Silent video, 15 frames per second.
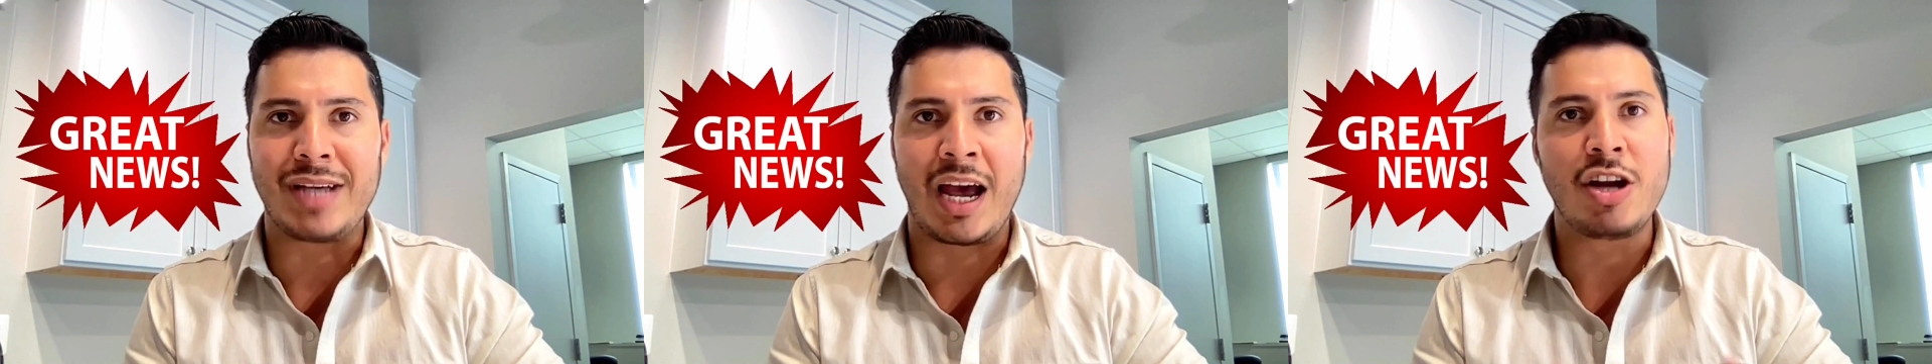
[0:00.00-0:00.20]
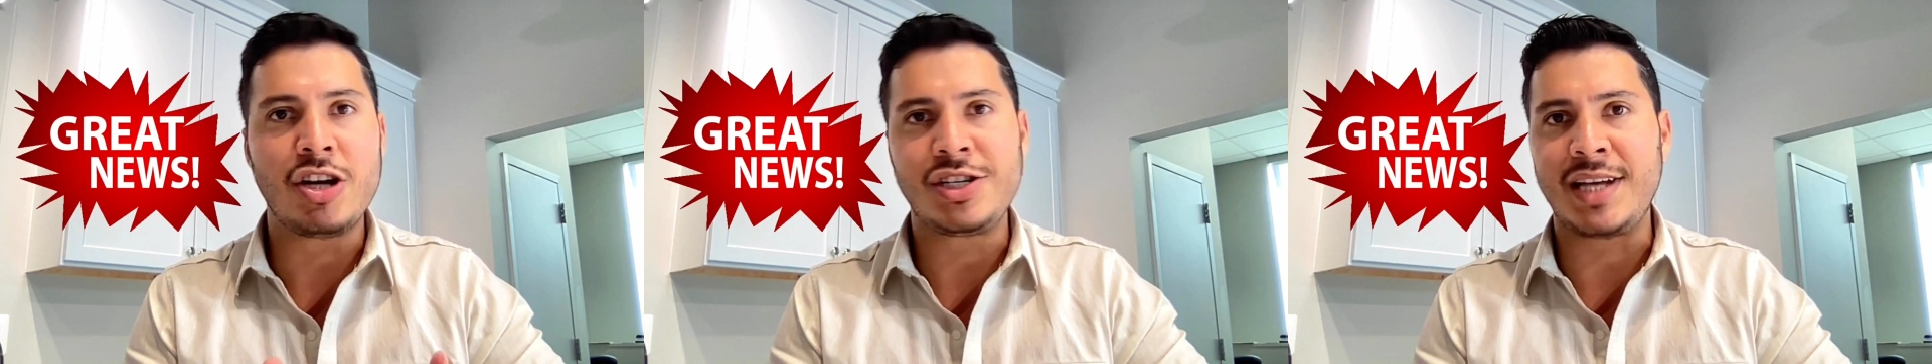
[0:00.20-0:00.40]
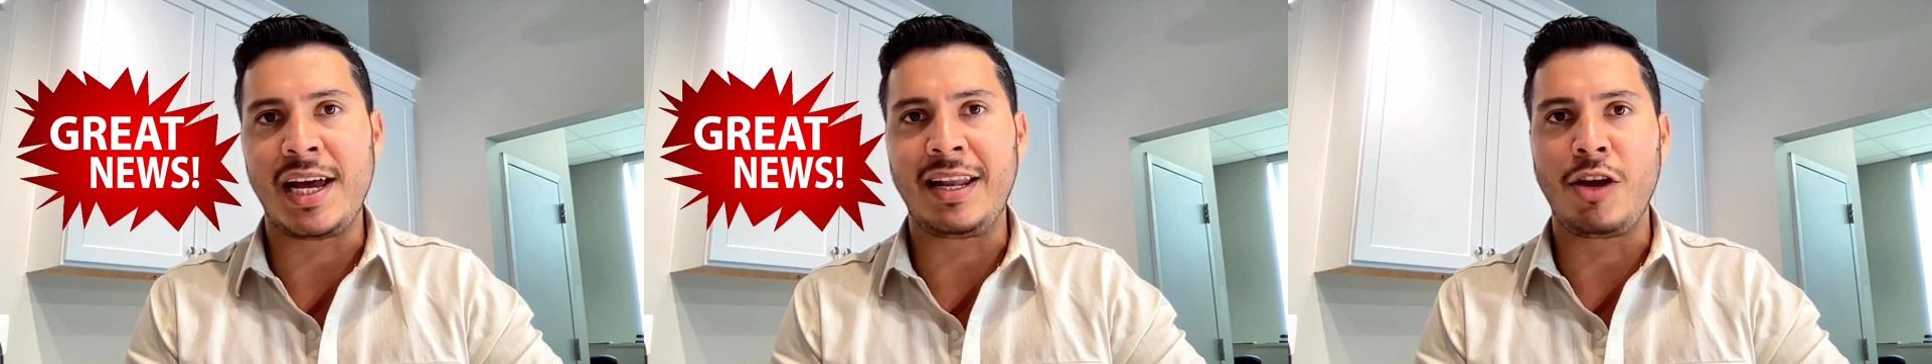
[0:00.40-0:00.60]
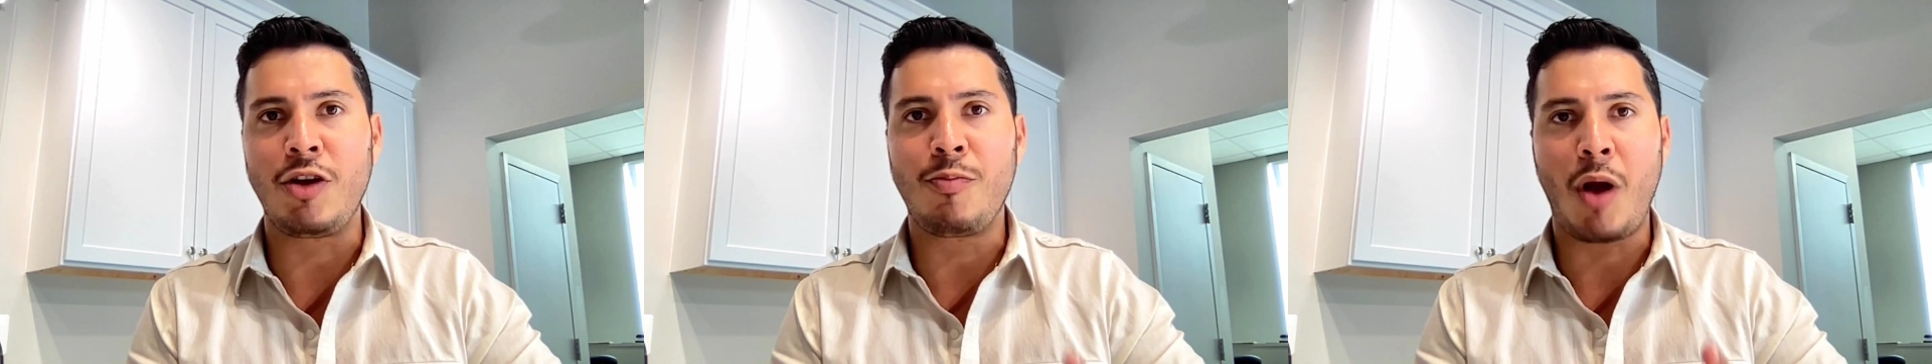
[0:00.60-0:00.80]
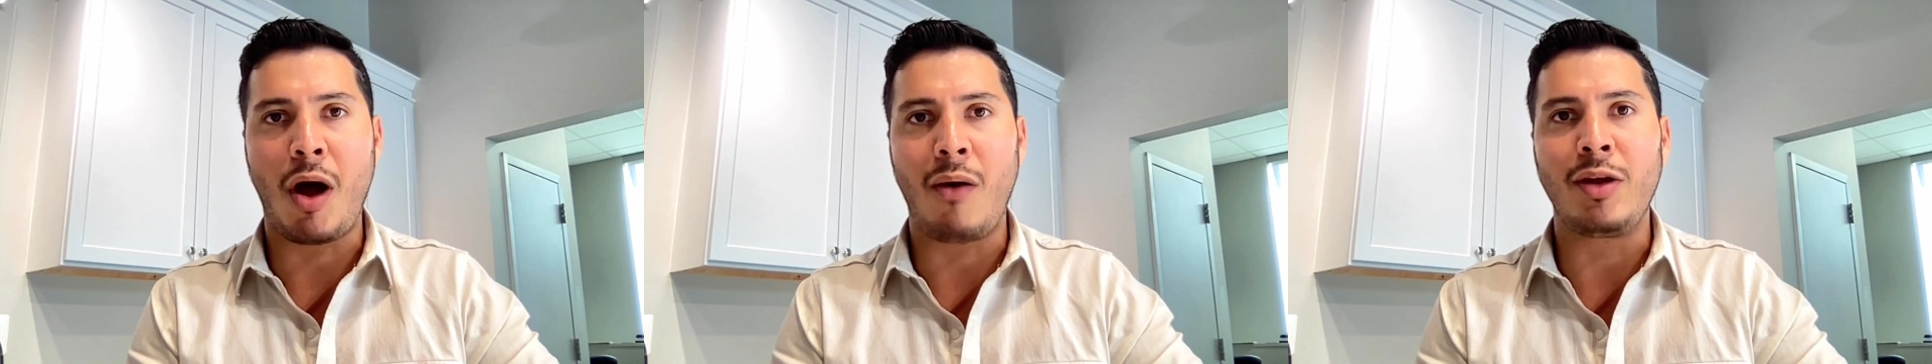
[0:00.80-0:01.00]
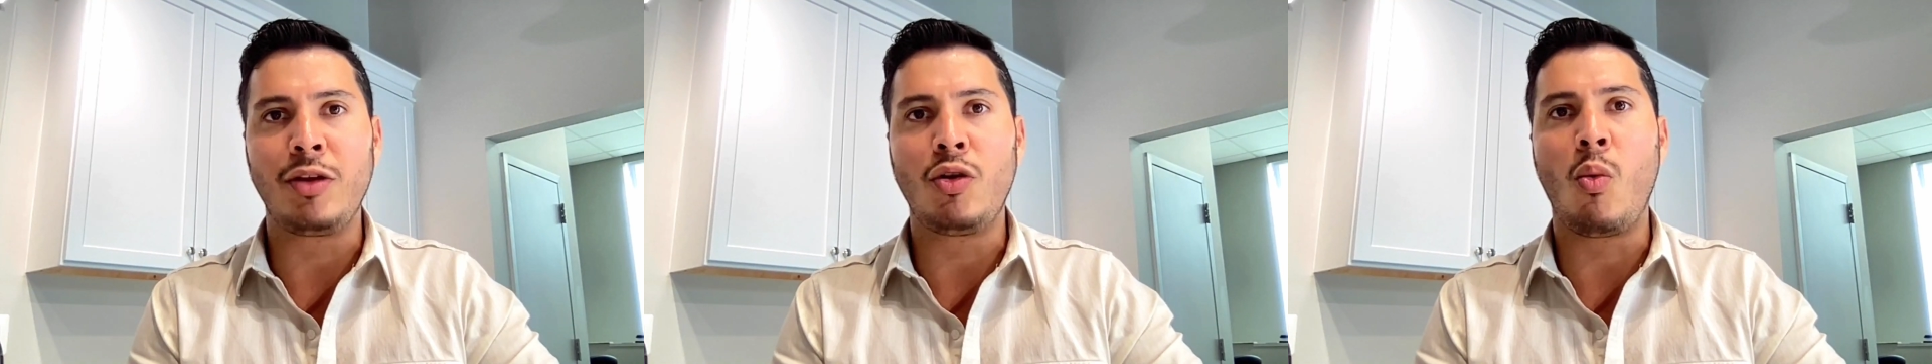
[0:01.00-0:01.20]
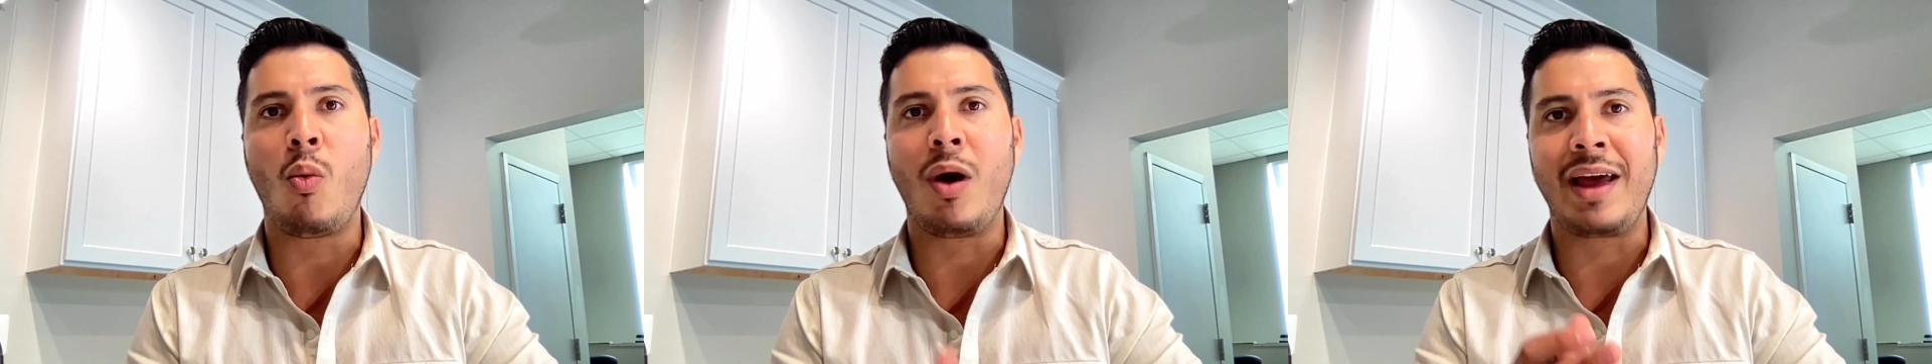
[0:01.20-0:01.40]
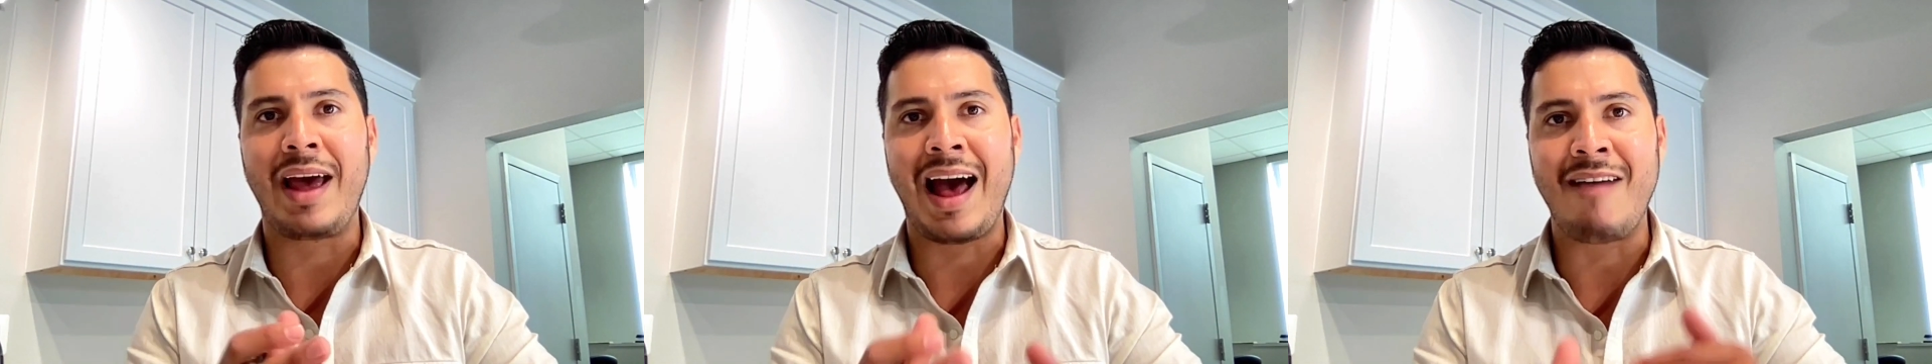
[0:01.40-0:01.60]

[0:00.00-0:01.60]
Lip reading: I understand that you probably don't want to